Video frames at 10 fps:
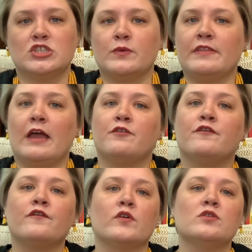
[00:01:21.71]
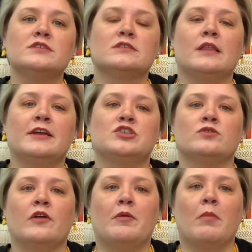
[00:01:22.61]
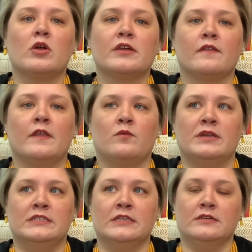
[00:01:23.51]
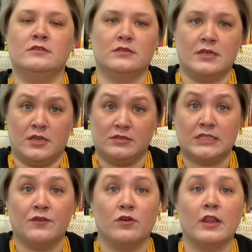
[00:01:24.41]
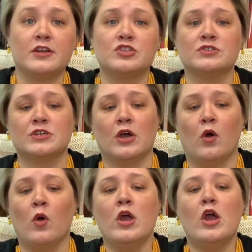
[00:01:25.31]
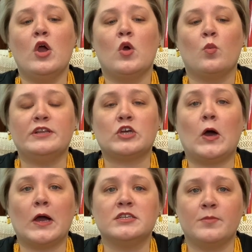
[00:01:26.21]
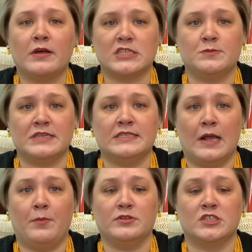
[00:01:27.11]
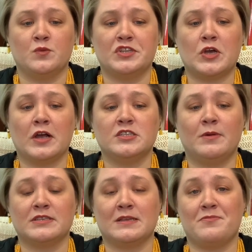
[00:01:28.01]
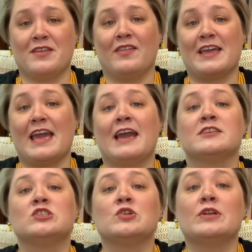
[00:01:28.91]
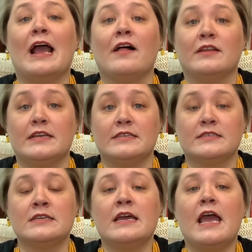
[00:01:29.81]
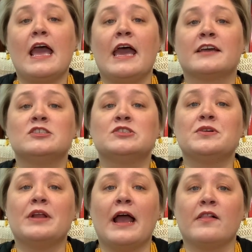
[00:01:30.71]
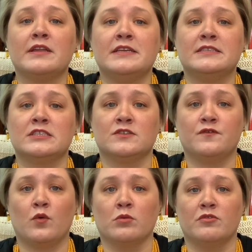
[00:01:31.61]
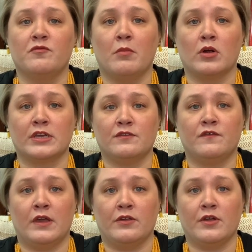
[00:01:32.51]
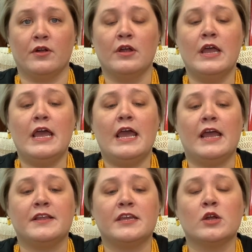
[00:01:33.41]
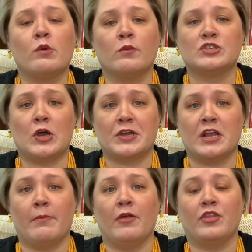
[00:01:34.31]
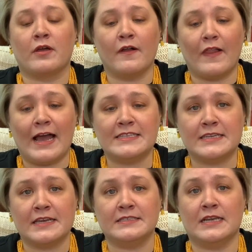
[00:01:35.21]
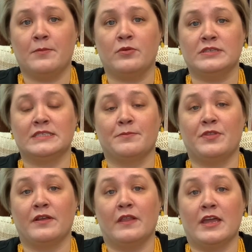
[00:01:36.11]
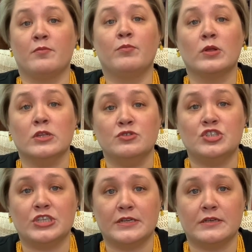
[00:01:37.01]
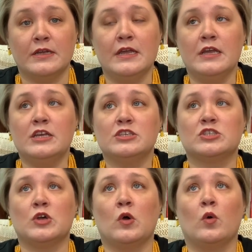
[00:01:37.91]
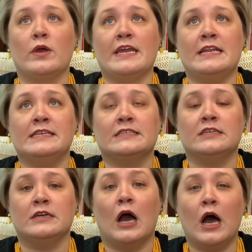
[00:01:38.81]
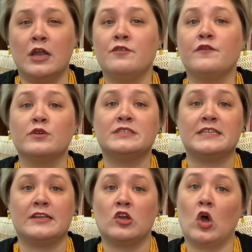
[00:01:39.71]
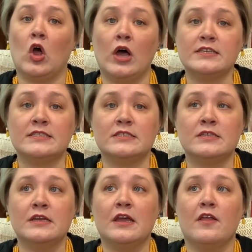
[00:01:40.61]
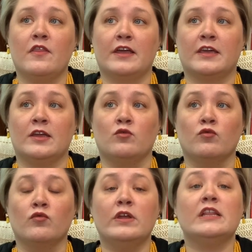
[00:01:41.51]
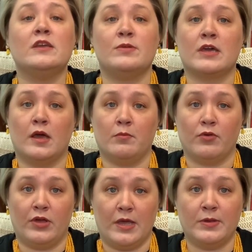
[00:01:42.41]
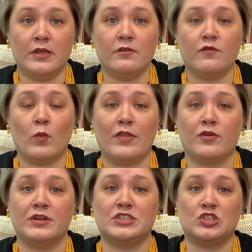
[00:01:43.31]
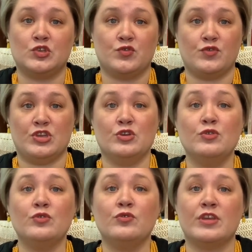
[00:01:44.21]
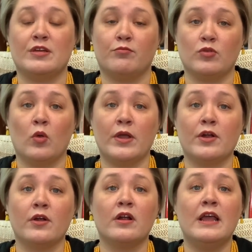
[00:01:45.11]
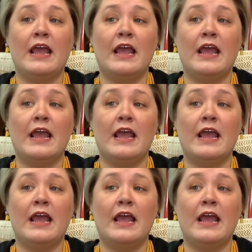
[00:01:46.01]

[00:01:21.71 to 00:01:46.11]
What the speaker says: So in that first lecture on the market that we did several lectures ago, we talked about some examples. So we talked about something like externalities as a form of market failure. And here what we're talking about, the classic example, is something like pollution. So it is an unforeseen cost that can really become prohibitive, whether it's to you, the employer,